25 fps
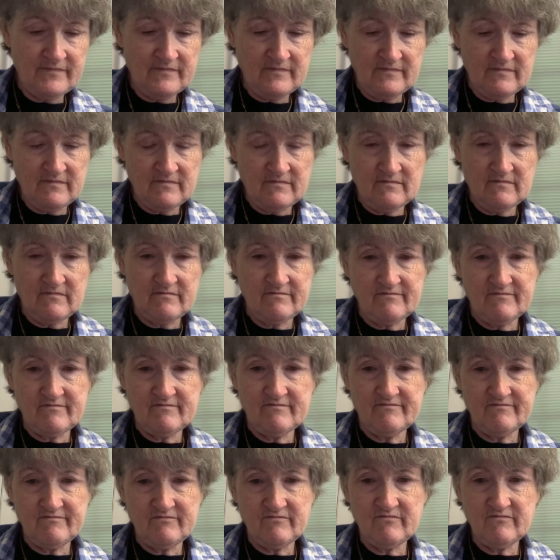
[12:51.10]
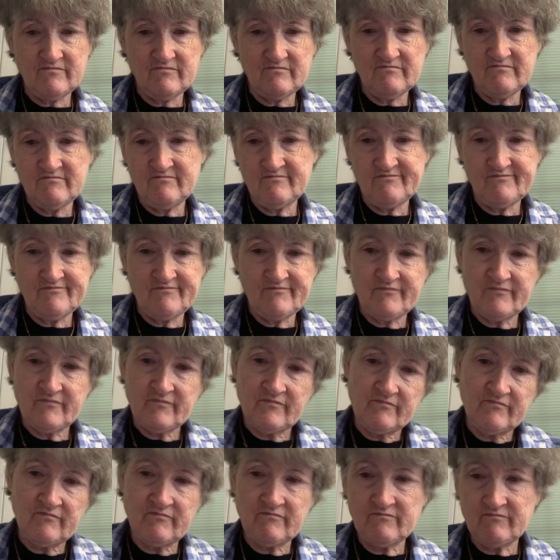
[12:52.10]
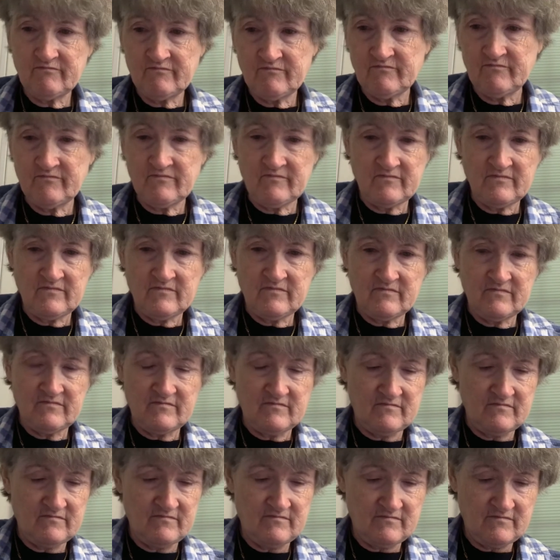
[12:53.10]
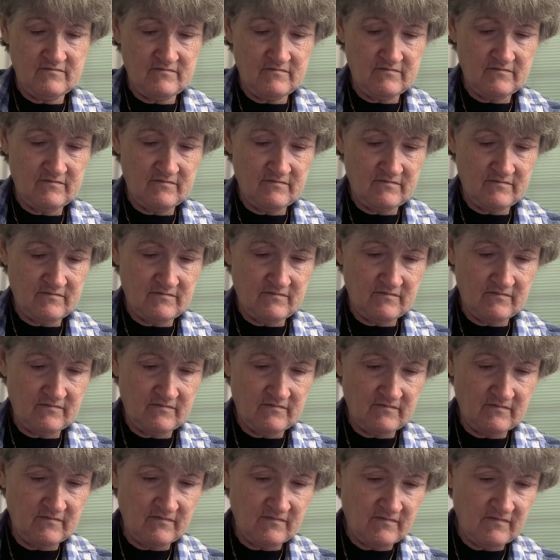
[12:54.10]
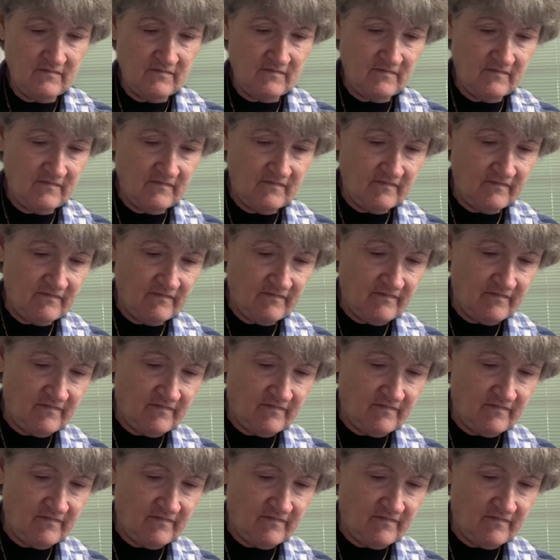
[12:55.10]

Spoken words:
Nobody speaks.